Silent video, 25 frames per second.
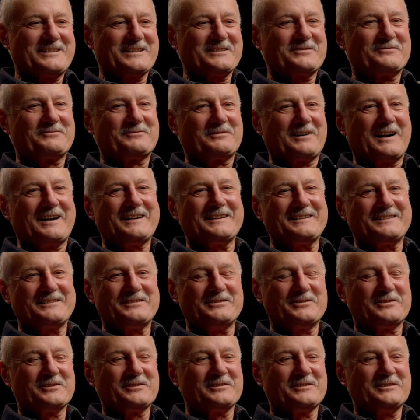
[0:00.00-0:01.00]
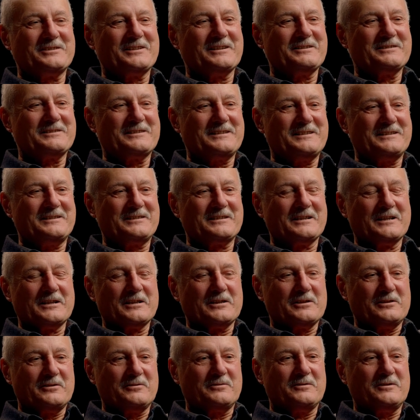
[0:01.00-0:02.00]
Just write. You shouldn't. You don't need.
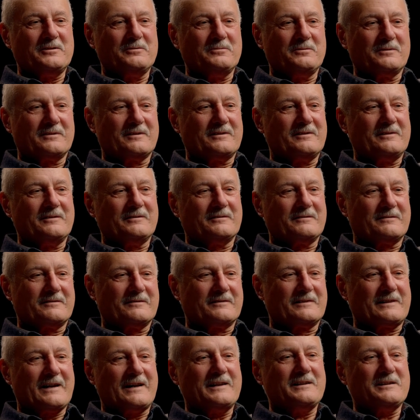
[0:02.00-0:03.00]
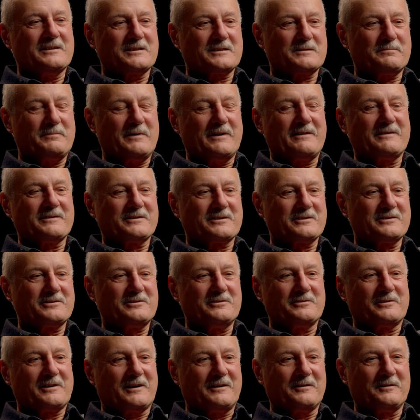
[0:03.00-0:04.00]
You you you gain experience as
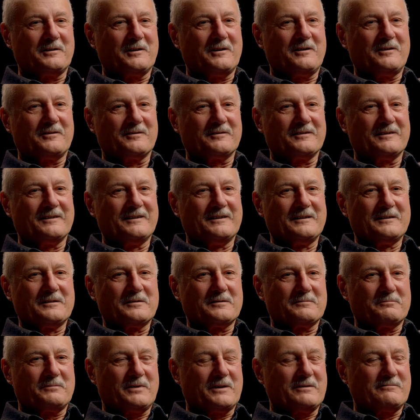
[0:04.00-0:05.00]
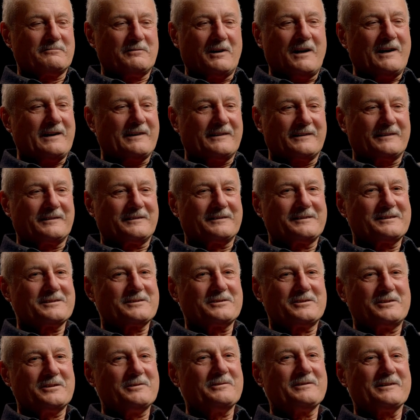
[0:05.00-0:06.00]
you go along, but write.
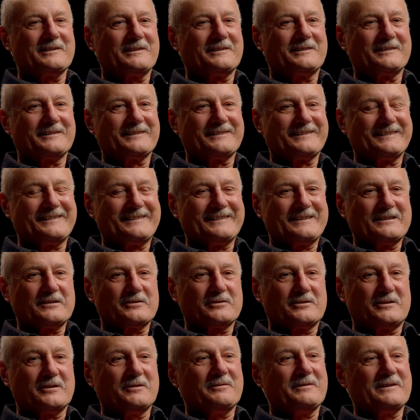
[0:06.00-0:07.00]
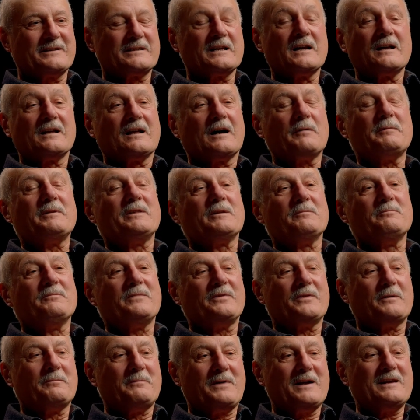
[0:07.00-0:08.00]
Just do it. Do it. I mean, the,
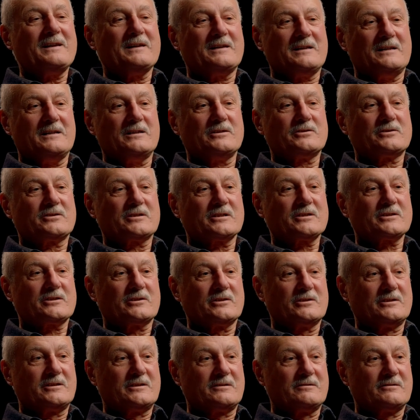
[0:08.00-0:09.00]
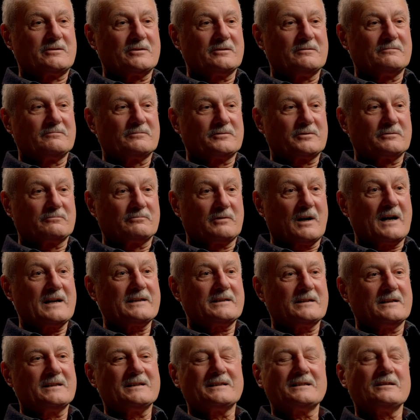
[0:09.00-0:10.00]
the main key is just to, to, to
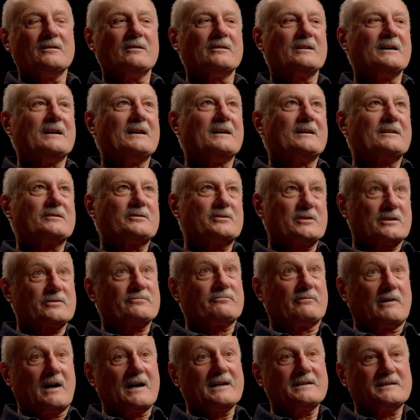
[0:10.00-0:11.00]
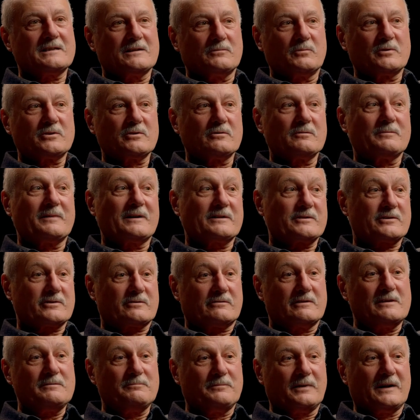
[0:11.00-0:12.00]
write It's not just writing. We're talking about
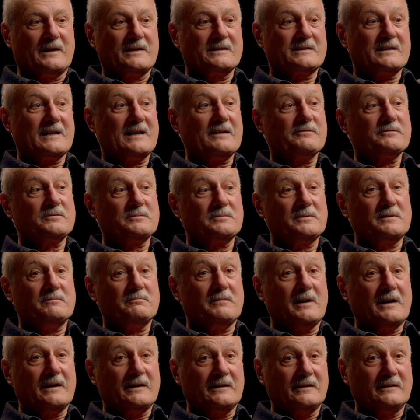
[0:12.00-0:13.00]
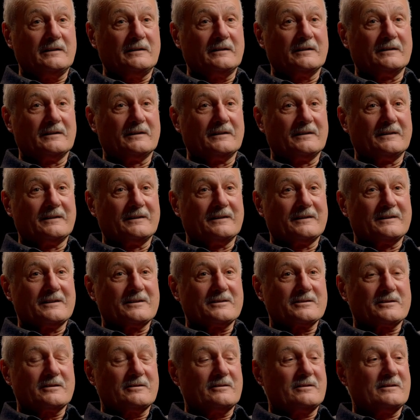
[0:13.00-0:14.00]
screenplays. They have to be made.
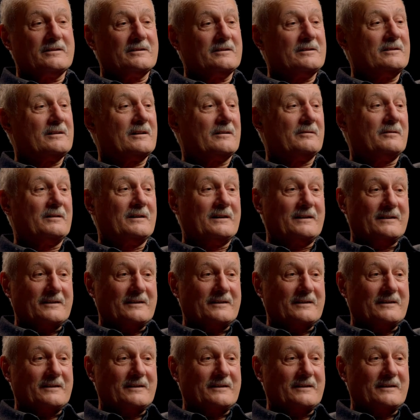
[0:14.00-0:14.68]
So, you know,